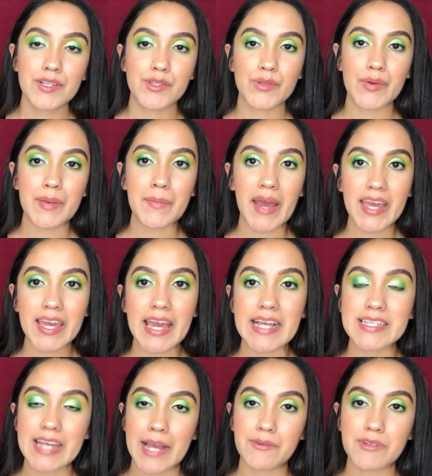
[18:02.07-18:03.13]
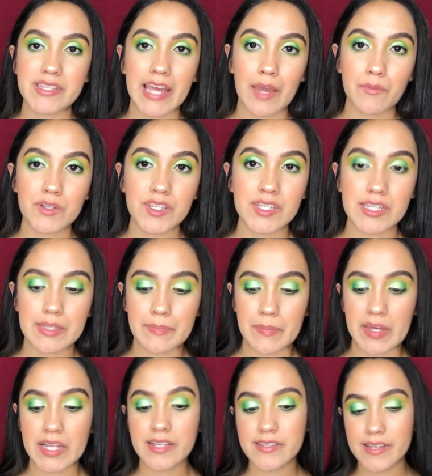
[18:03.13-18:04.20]
So in my case, I was able to
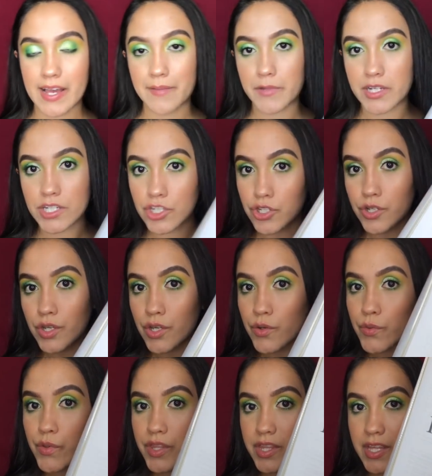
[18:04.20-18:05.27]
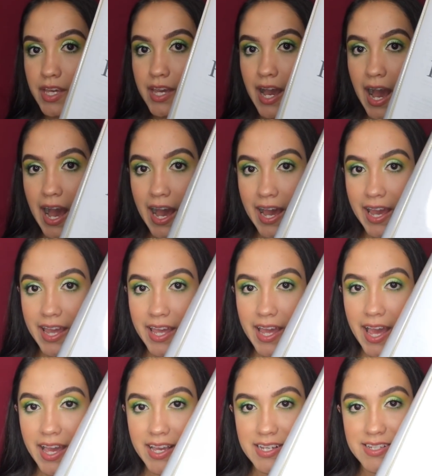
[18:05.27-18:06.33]
submit, I'm going to show you the
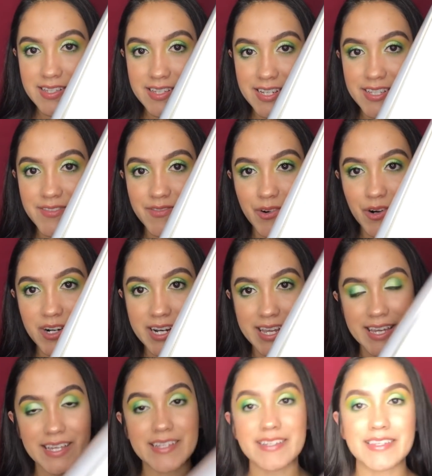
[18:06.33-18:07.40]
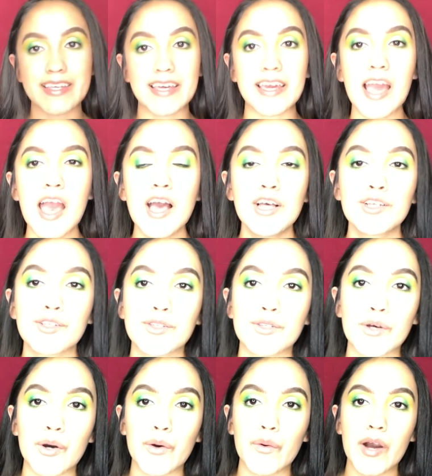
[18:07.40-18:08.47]
I-864EZ.
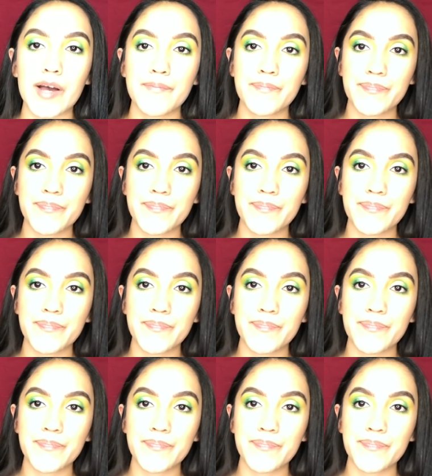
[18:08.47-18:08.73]
So